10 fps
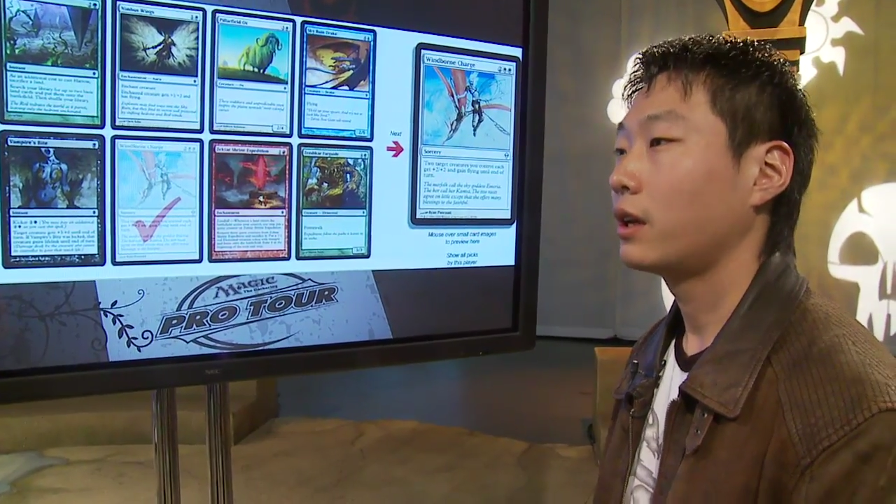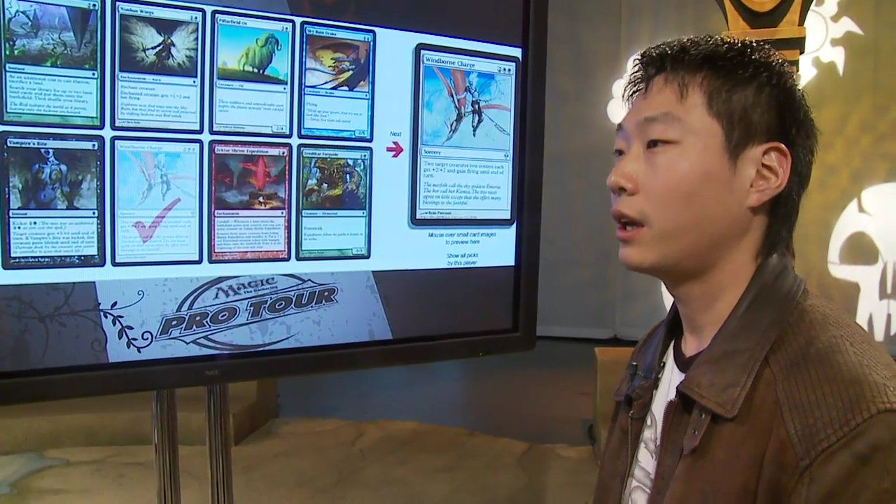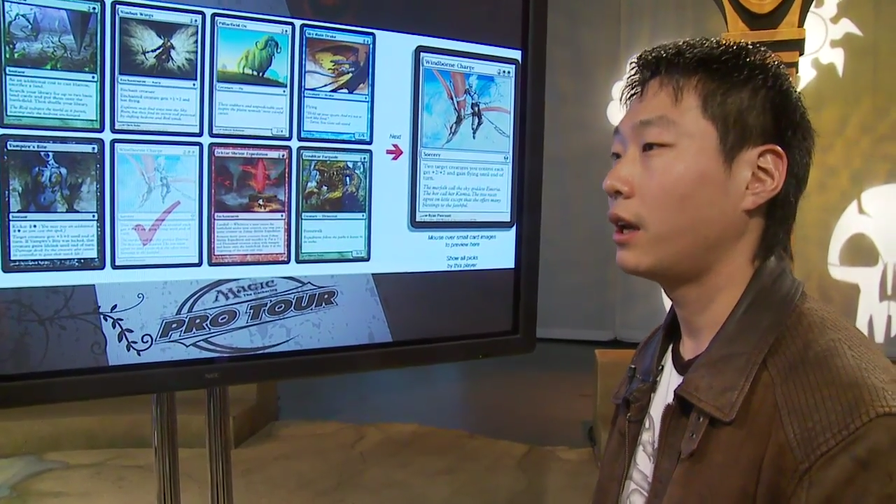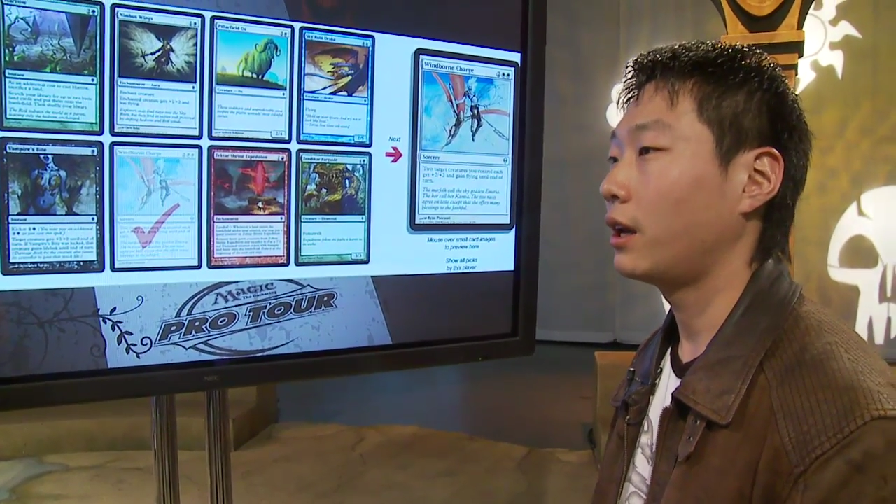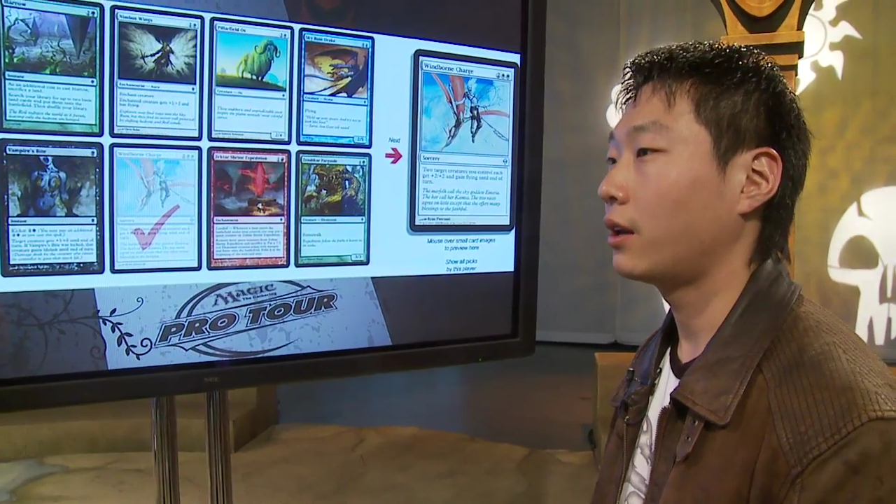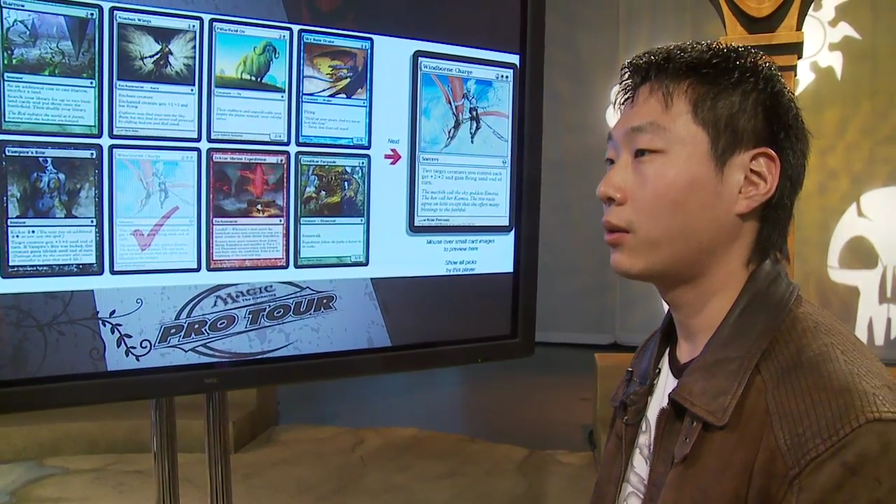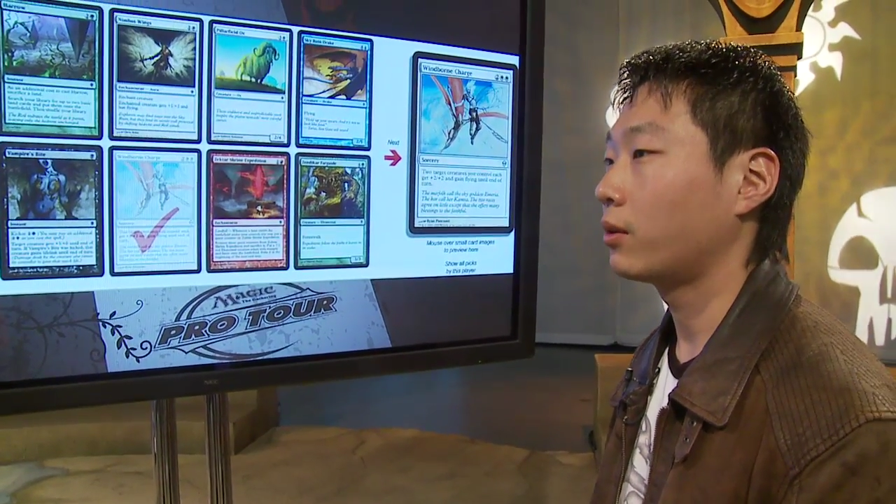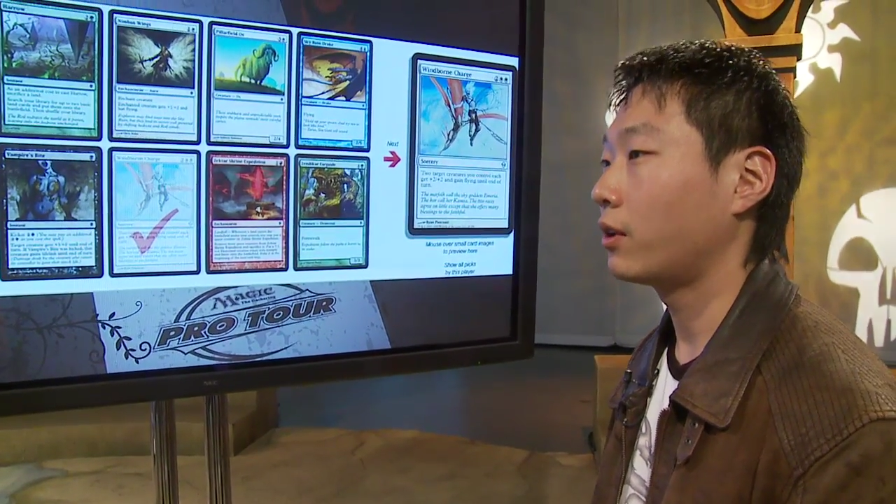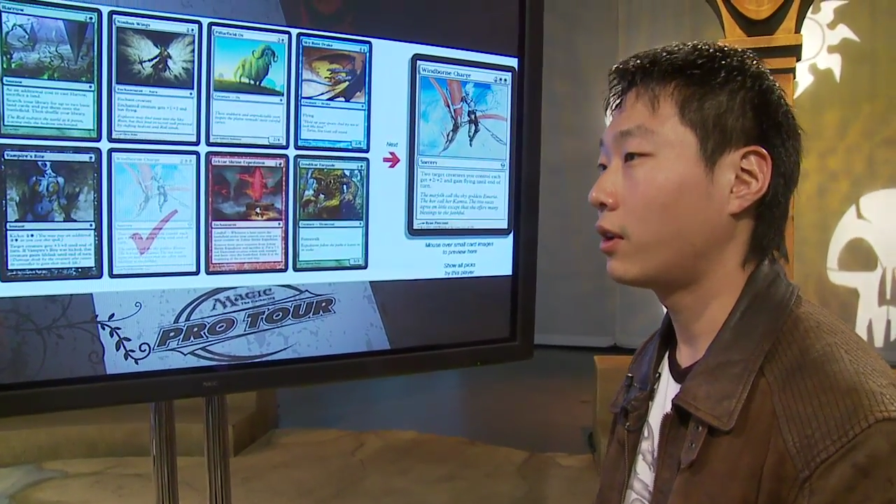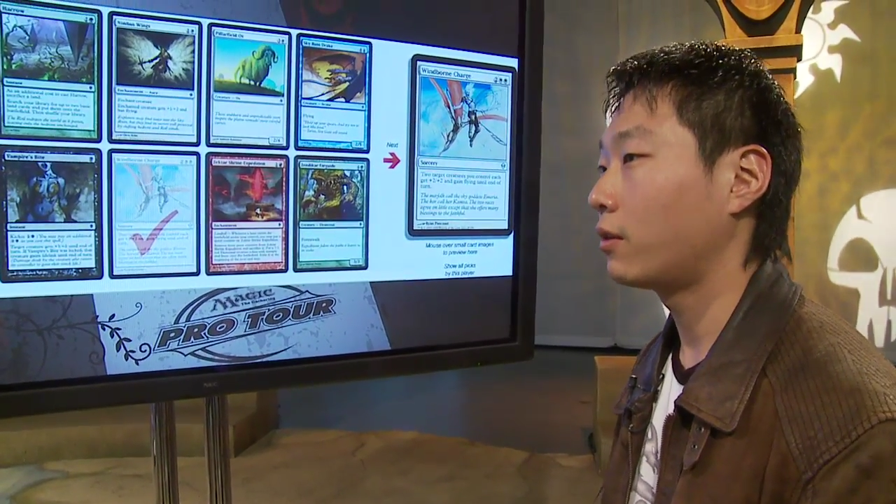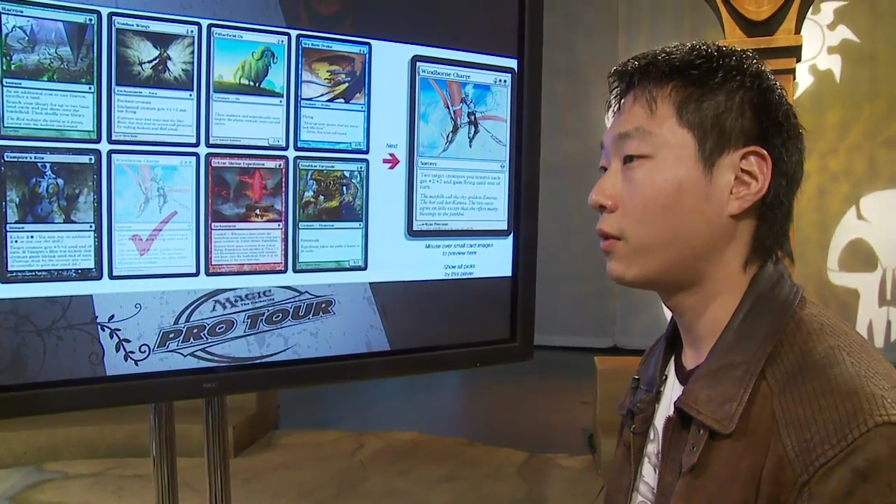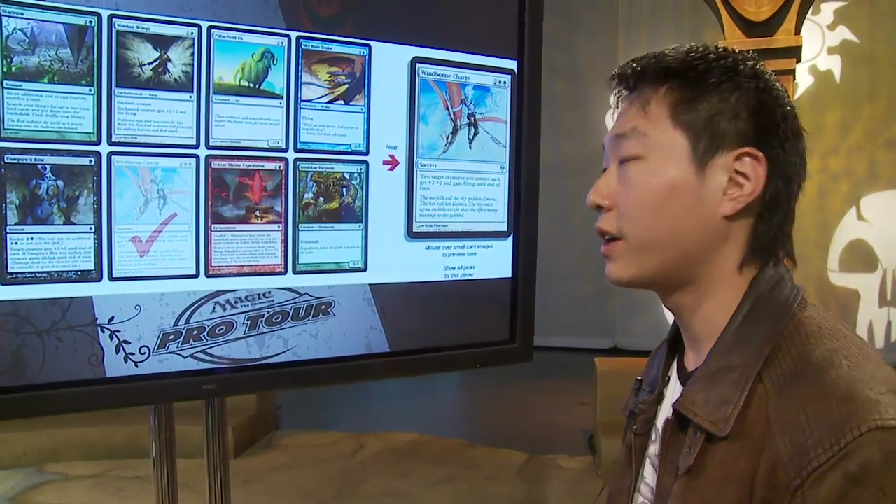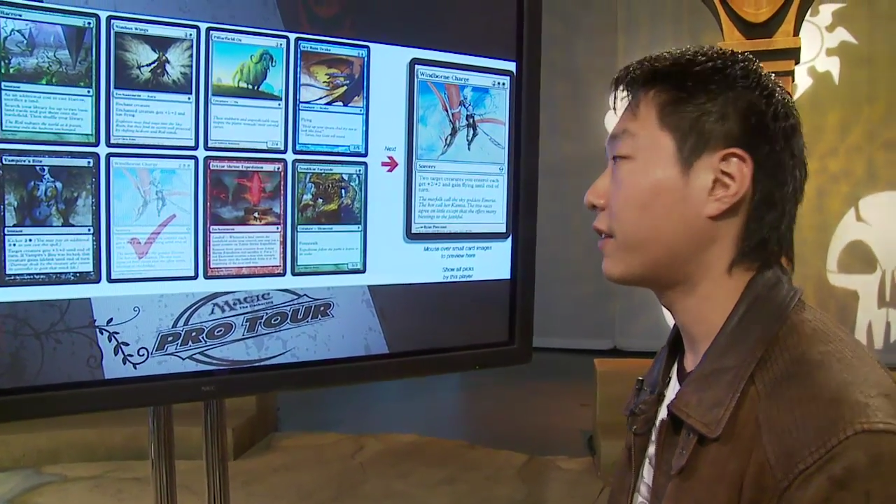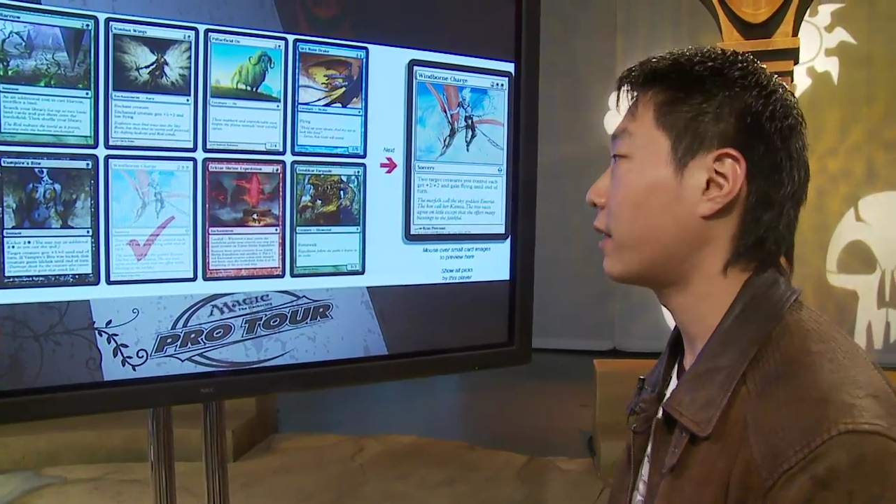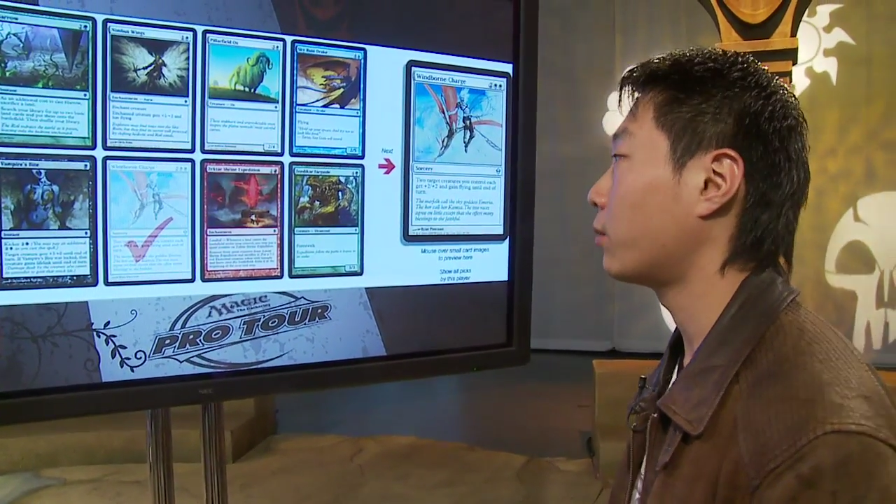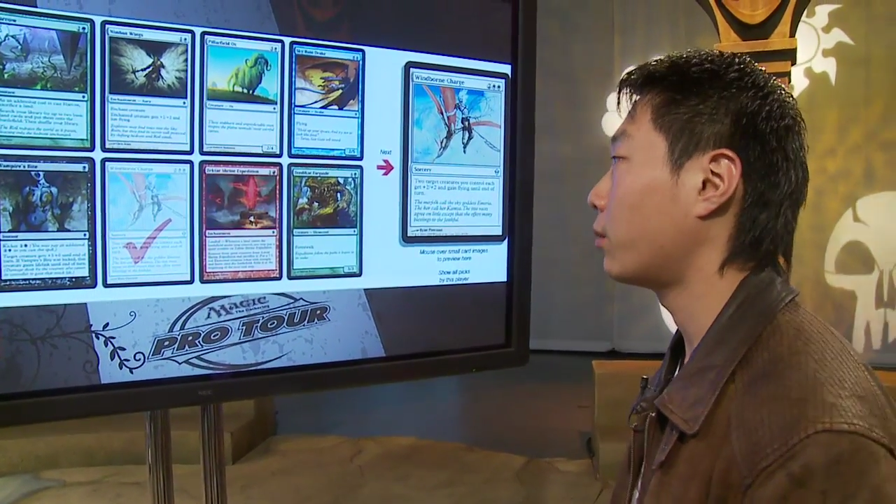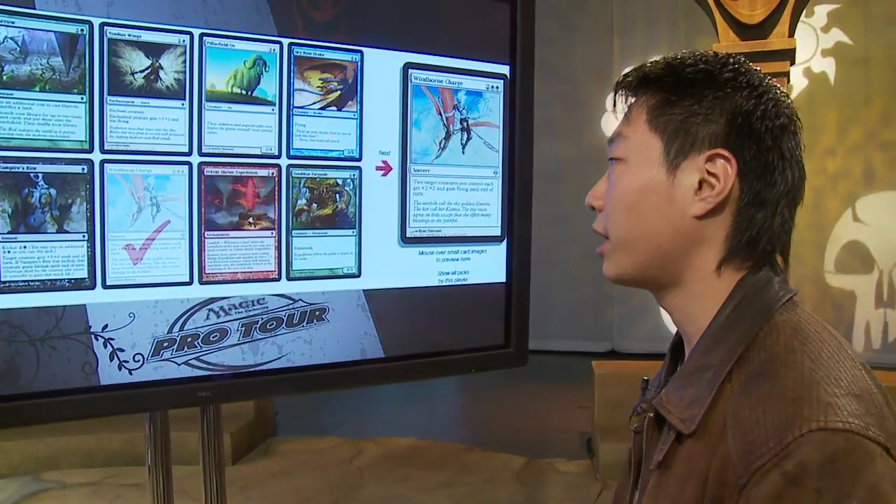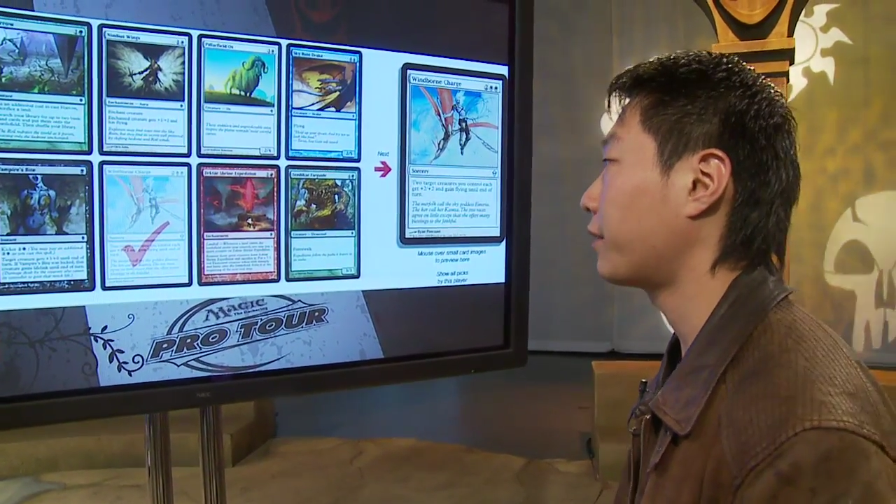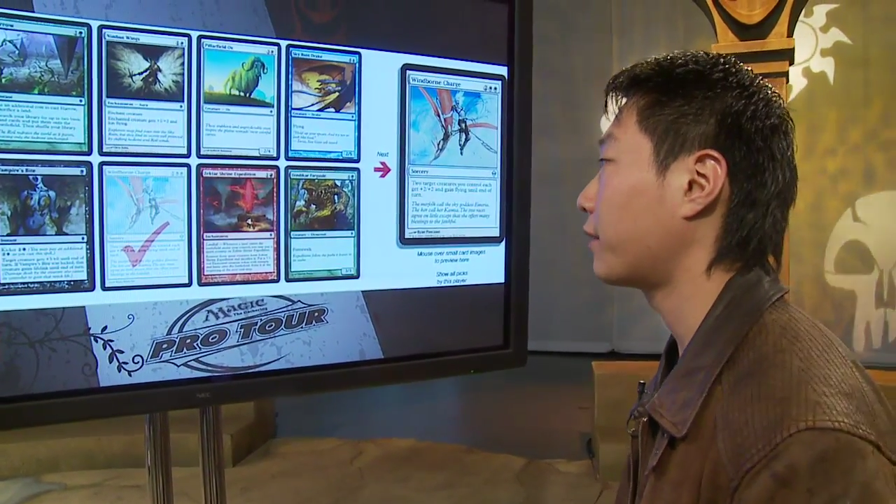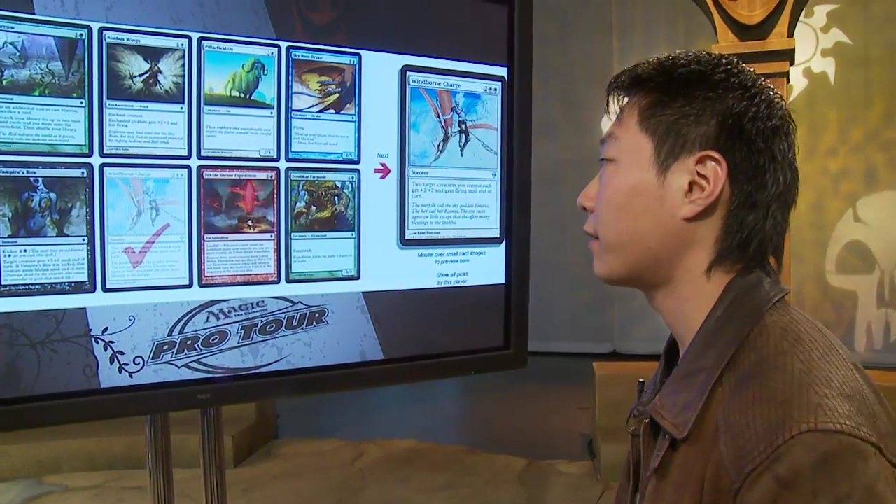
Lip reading: in white and red.